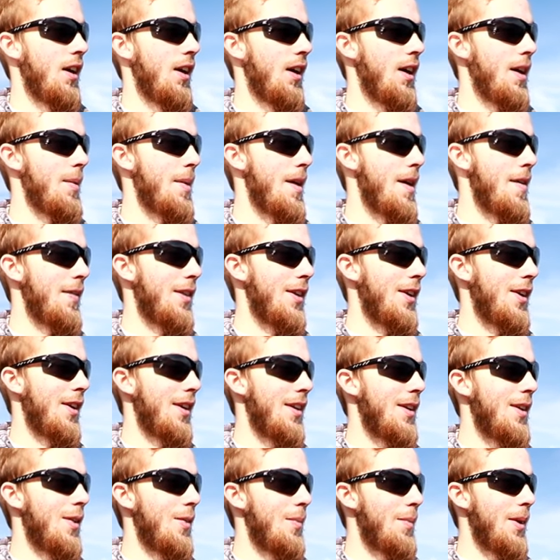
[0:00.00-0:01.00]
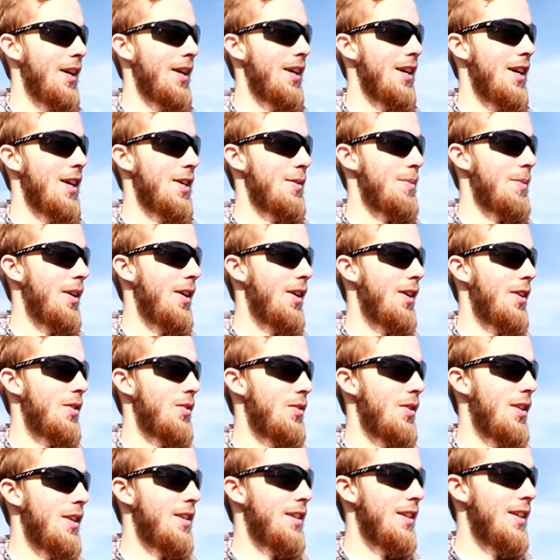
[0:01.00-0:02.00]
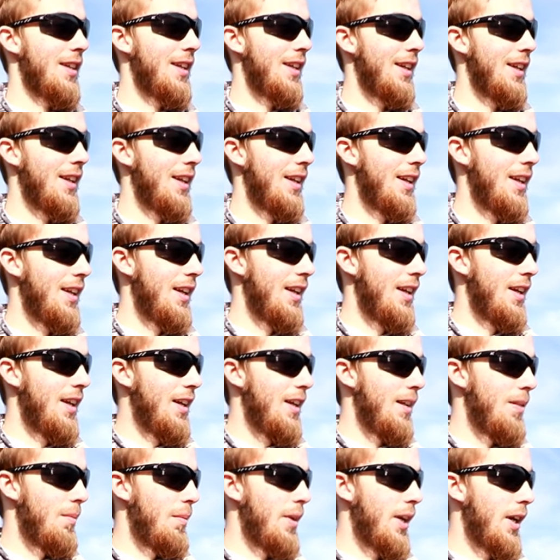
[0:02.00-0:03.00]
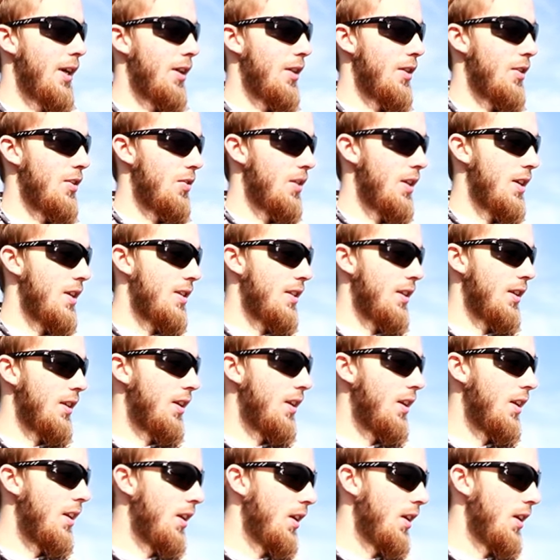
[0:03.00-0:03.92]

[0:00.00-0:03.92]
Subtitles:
I'm having heart. Oh my gosh, my heart is racing. My heart is racing.